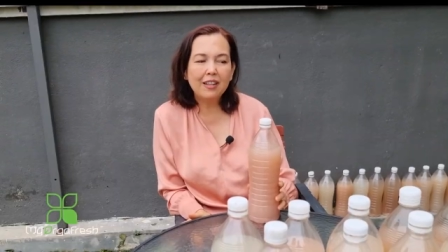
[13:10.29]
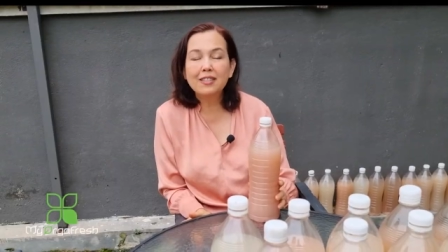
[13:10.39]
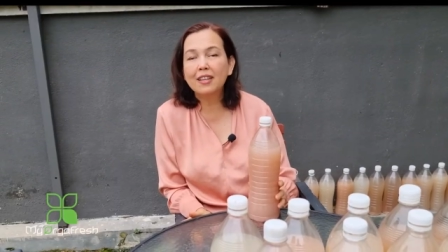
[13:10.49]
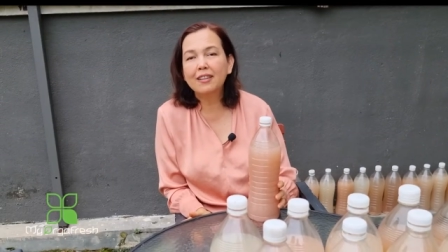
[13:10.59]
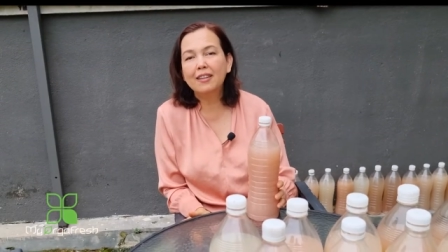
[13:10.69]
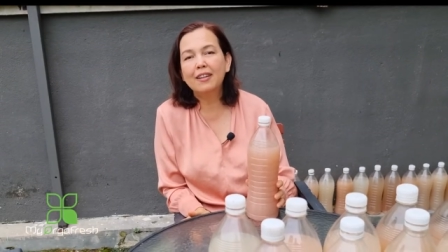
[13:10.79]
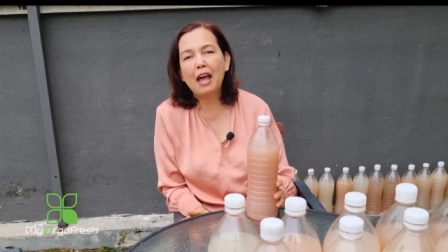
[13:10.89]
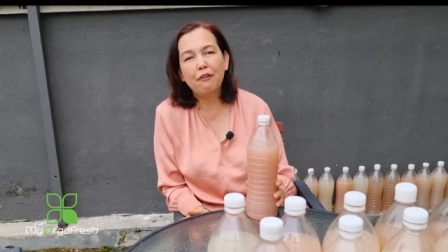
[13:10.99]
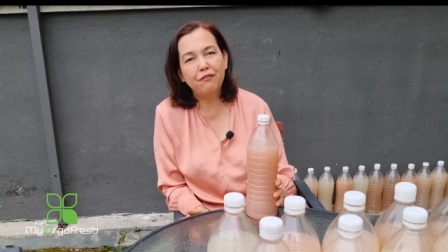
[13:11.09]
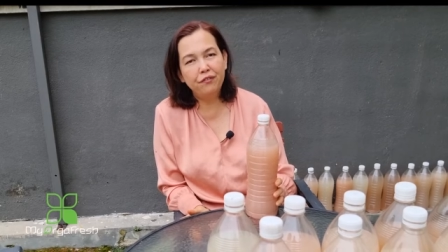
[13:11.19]
certain
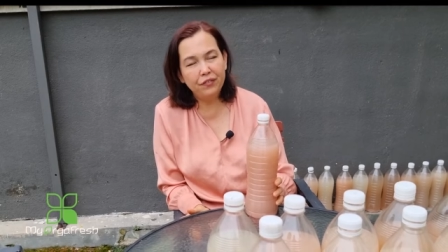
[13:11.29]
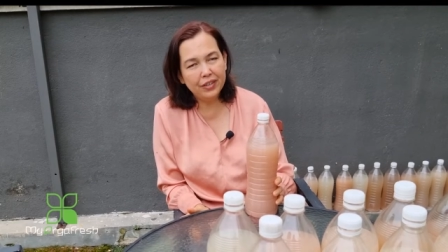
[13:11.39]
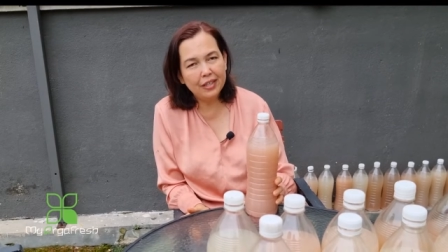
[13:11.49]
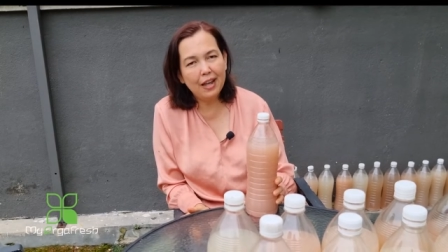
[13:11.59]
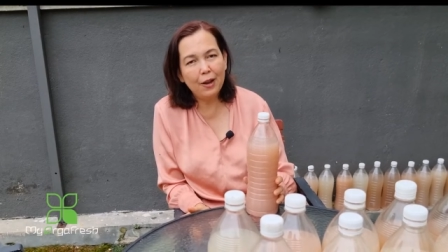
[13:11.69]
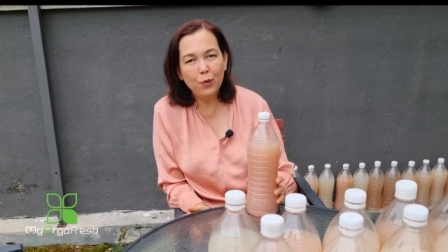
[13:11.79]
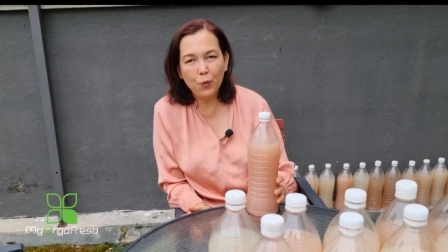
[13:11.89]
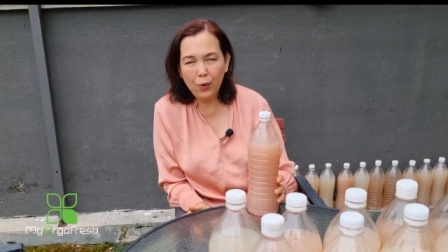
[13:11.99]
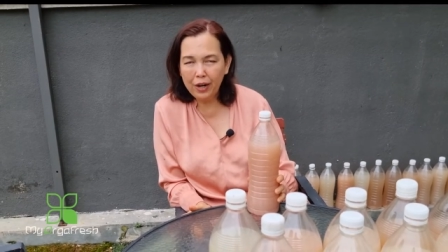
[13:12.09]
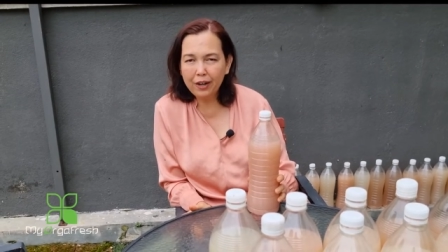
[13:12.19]
certain effort
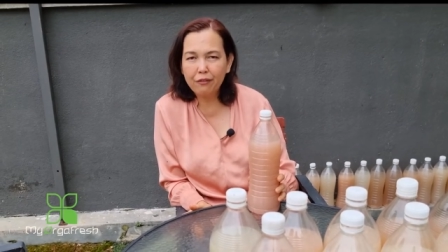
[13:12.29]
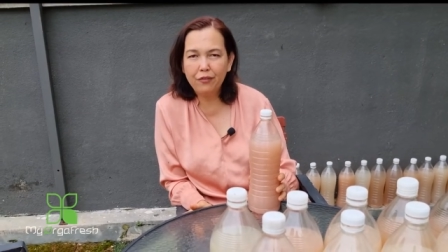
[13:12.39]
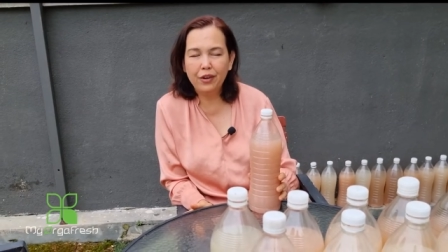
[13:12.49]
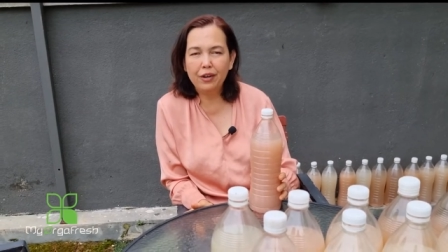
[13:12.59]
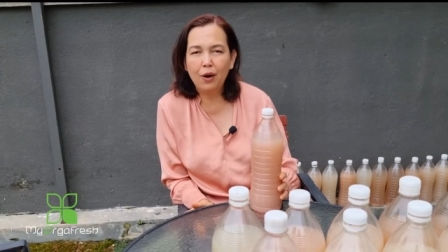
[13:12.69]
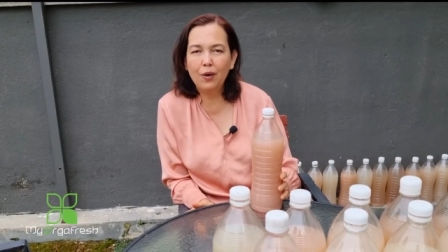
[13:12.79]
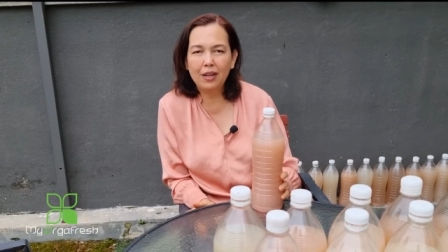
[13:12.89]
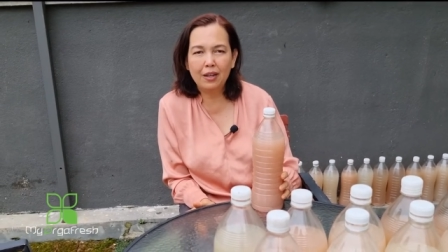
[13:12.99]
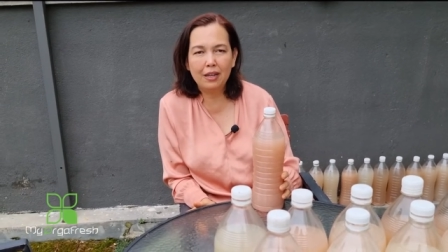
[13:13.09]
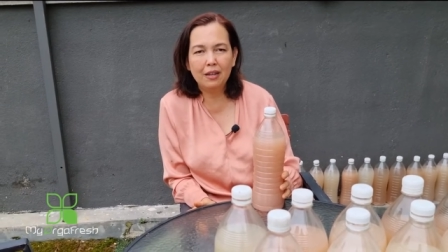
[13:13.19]
and work for the
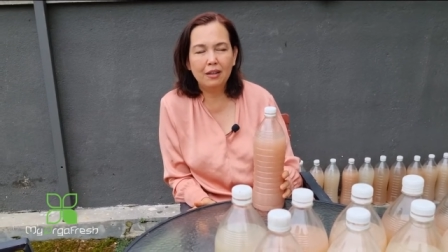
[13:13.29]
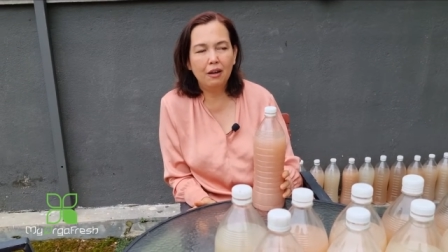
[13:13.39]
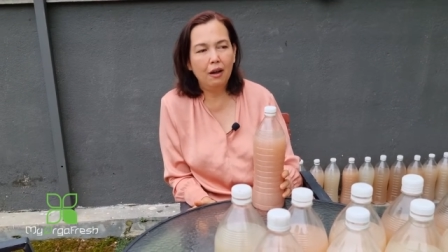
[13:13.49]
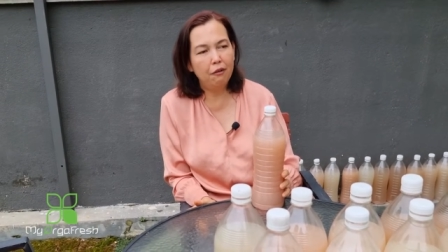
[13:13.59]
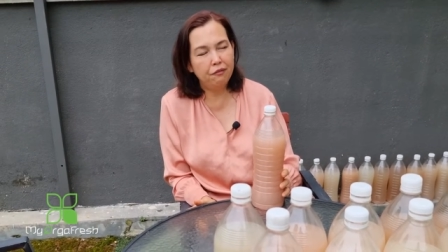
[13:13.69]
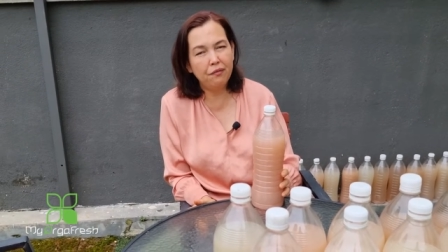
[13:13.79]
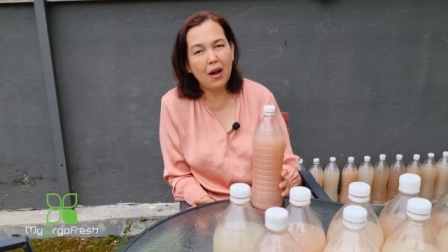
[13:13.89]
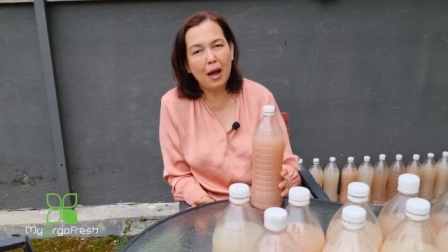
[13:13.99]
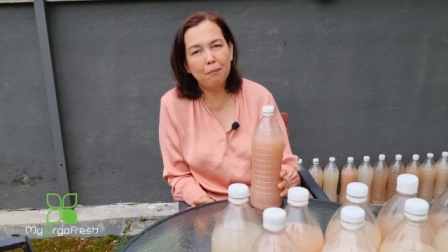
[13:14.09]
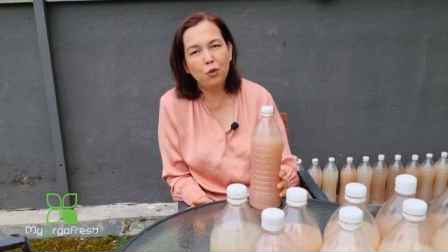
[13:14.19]
organic uh,
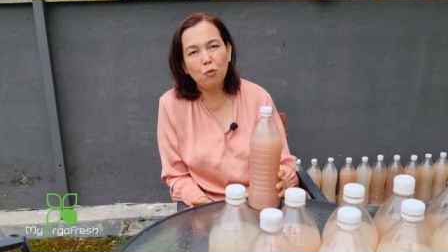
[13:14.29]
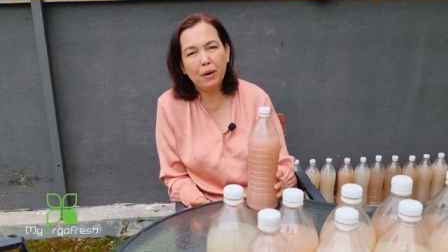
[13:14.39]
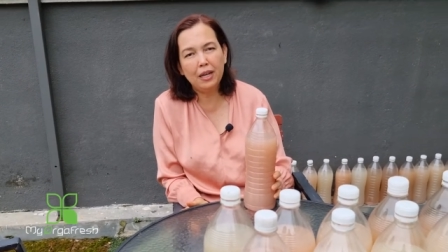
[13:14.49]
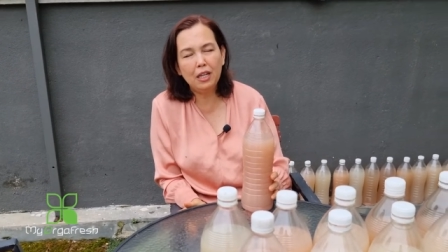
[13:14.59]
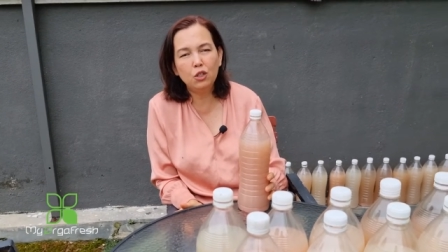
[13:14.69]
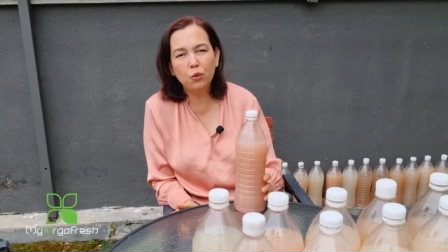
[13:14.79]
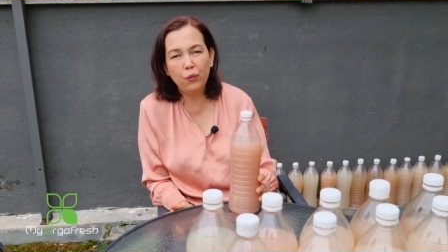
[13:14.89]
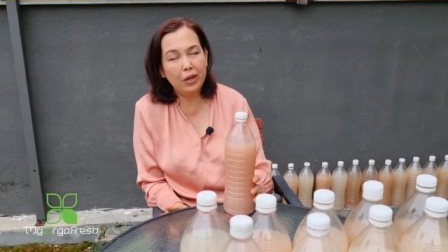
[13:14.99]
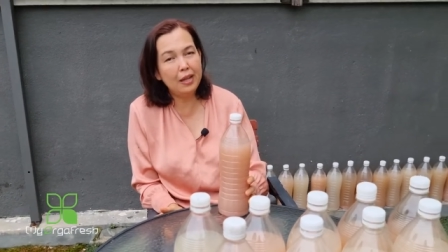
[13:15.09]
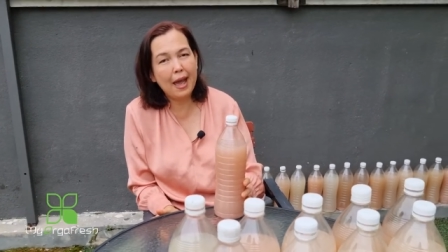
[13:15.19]
farm, you might need
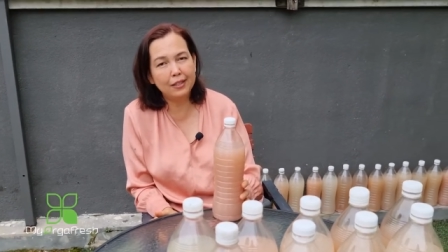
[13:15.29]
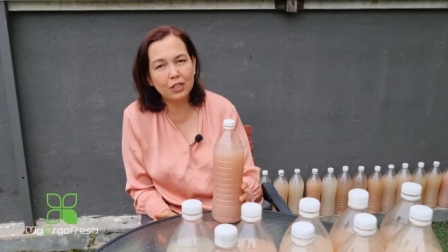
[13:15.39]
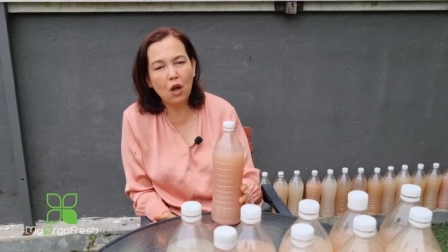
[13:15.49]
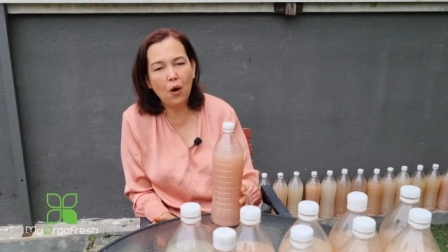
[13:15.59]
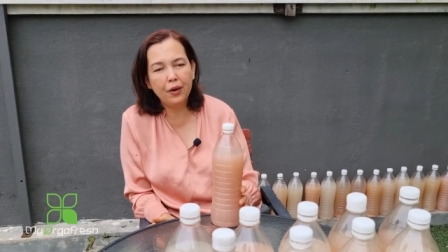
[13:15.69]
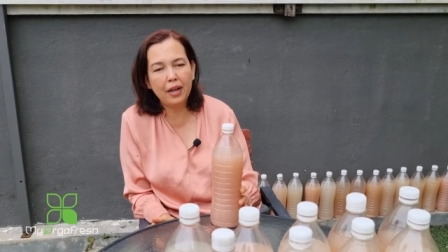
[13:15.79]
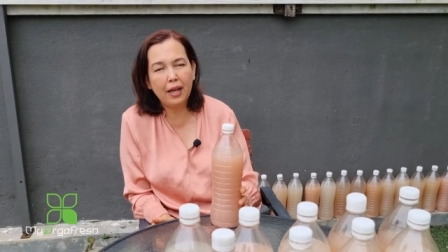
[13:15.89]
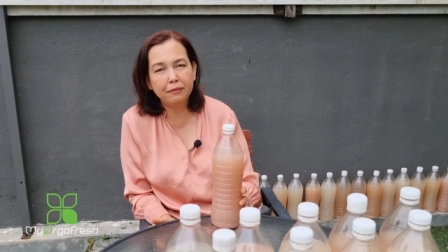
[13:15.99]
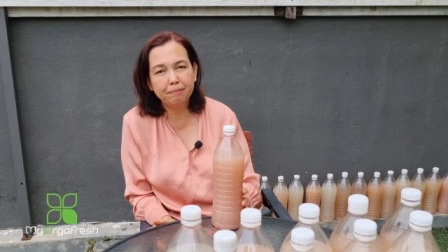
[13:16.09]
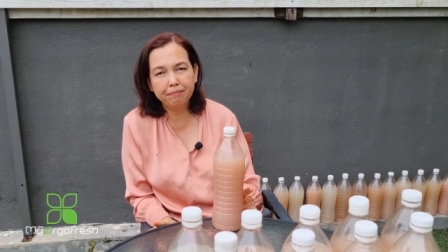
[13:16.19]
to really hands
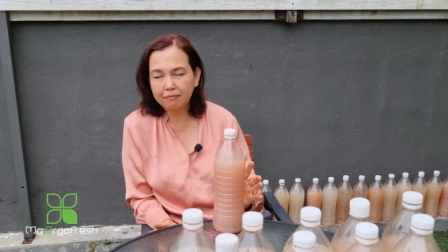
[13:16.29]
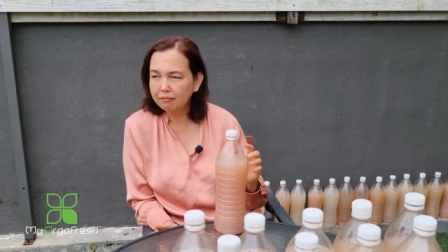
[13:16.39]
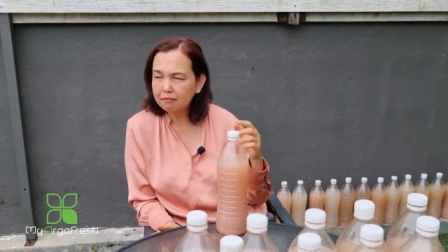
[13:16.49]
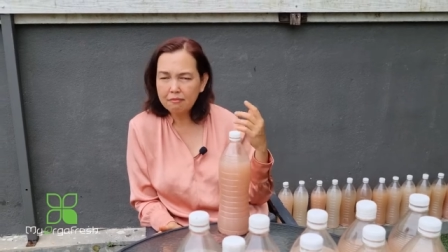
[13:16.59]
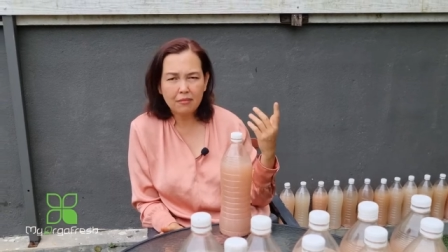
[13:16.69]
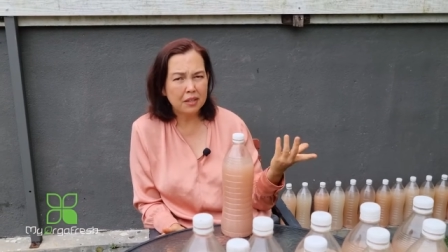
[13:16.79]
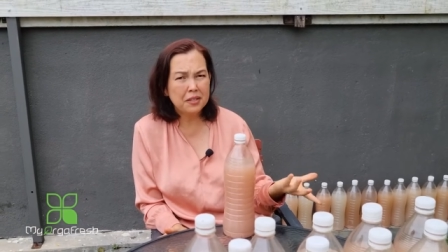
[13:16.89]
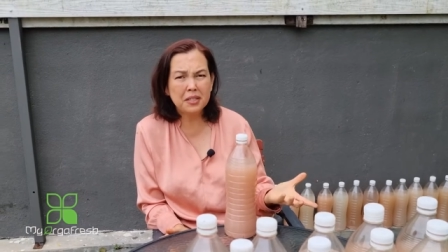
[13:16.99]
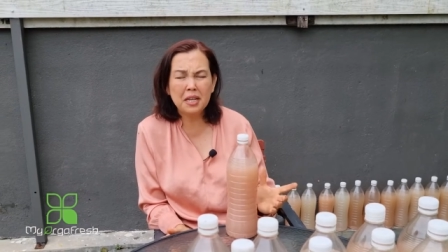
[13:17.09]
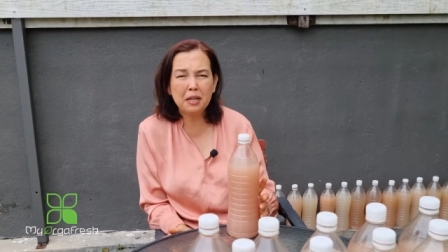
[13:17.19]
on and
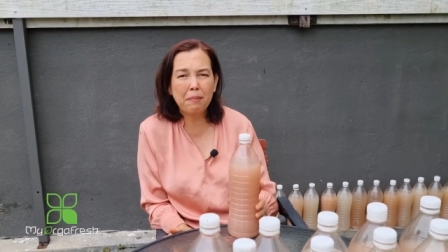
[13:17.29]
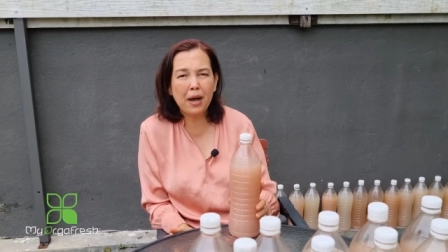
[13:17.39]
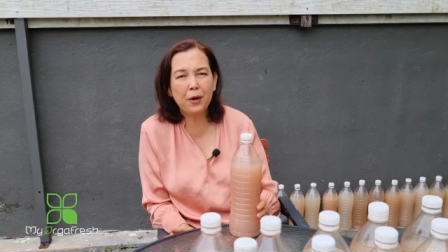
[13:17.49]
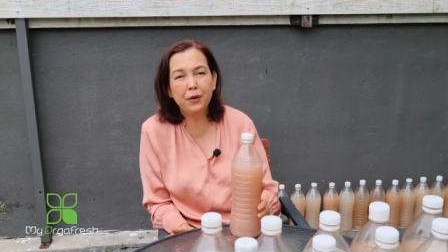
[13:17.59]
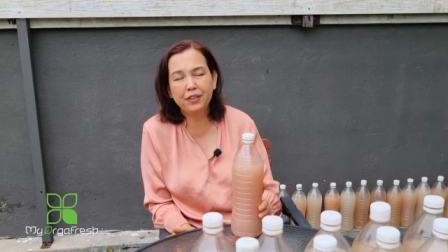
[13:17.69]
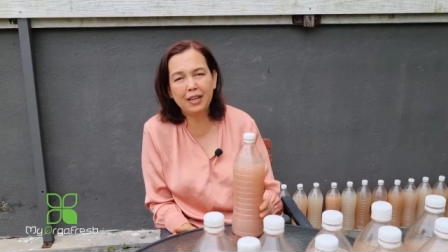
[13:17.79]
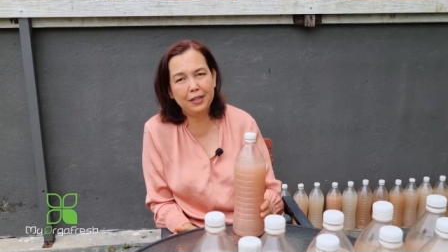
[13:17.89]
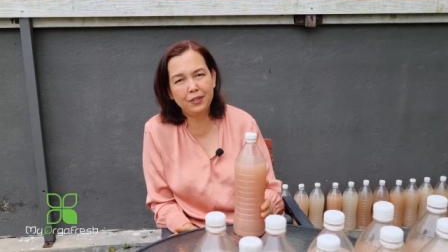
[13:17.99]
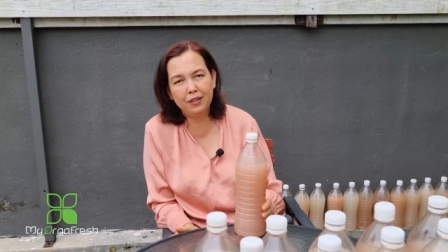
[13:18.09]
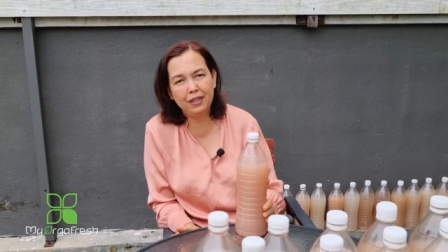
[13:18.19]
see the
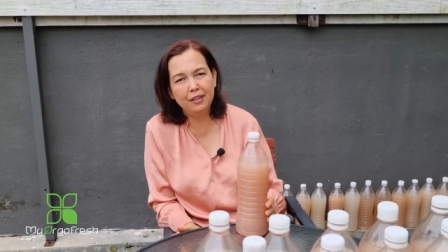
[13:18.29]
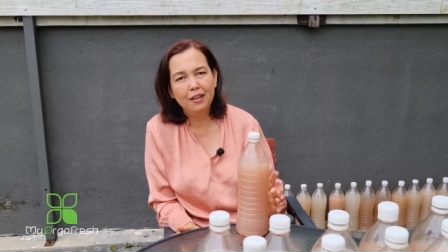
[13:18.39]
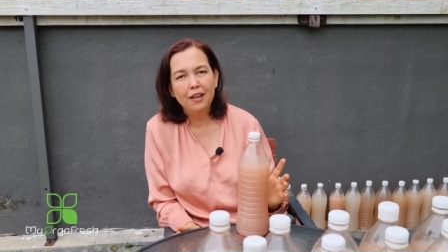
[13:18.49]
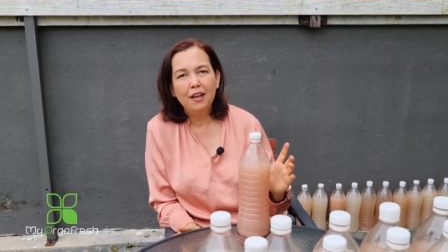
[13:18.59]
prioritize on it.